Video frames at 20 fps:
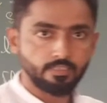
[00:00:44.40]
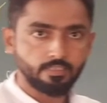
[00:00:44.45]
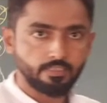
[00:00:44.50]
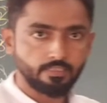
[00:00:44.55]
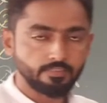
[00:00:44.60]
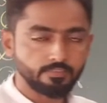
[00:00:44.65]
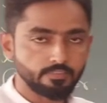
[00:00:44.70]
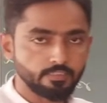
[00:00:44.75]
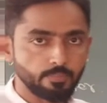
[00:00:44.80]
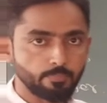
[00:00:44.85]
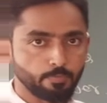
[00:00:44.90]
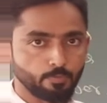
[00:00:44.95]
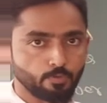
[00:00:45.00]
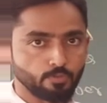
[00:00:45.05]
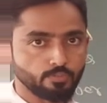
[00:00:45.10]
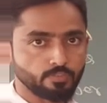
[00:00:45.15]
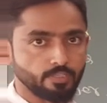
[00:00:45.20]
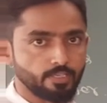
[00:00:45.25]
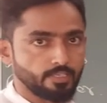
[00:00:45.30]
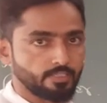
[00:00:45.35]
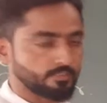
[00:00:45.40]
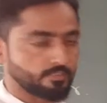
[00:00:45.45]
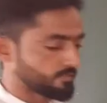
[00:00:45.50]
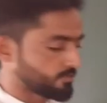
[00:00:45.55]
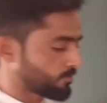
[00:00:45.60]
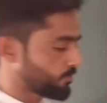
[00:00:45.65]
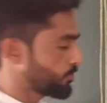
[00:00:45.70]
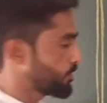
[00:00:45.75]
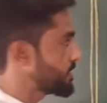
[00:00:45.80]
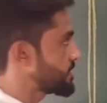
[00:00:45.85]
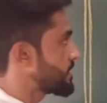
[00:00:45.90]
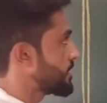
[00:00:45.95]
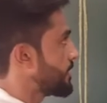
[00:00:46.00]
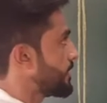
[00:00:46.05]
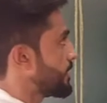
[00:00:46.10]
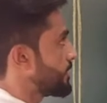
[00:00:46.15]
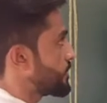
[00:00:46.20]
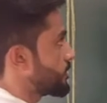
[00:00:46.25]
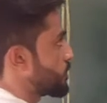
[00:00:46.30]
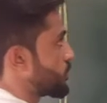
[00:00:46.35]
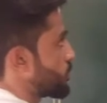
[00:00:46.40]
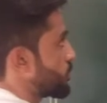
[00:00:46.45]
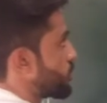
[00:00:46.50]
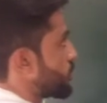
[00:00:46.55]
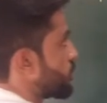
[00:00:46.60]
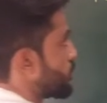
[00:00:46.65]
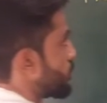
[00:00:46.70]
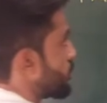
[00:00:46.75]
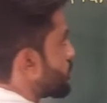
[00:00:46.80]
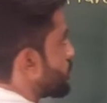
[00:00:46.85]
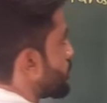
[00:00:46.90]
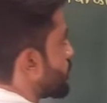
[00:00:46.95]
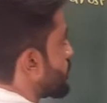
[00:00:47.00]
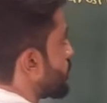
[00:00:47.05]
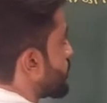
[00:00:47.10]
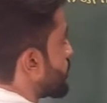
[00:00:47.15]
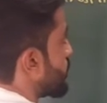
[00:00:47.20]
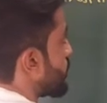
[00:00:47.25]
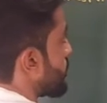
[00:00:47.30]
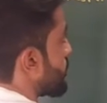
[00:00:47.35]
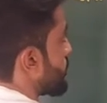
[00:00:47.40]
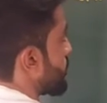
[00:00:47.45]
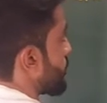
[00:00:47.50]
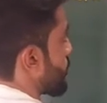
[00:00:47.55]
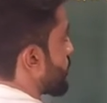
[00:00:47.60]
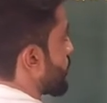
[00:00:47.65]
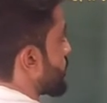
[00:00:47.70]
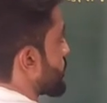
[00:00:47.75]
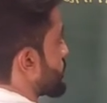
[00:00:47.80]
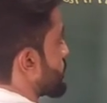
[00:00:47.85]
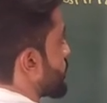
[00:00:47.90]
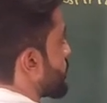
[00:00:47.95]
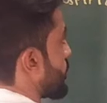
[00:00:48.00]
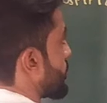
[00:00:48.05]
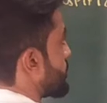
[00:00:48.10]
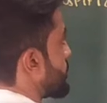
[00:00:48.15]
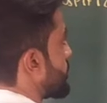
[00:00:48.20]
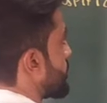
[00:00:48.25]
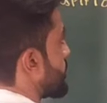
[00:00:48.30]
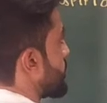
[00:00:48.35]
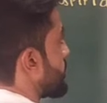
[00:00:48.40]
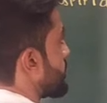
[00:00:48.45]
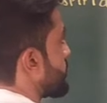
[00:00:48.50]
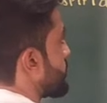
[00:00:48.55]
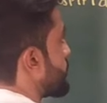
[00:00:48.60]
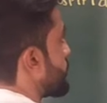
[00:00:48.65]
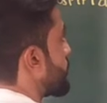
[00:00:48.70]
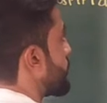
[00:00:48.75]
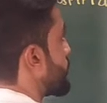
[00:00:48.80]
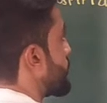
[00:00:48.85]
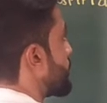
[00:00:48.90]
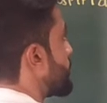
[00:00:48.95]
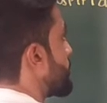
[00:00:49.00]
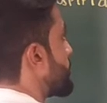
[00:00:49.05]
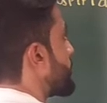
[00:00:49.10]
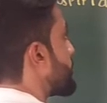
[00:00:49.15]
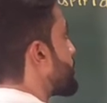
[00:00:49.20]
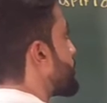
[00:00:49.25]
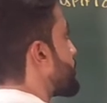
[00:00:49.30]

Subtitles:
is the process which leads to production of the food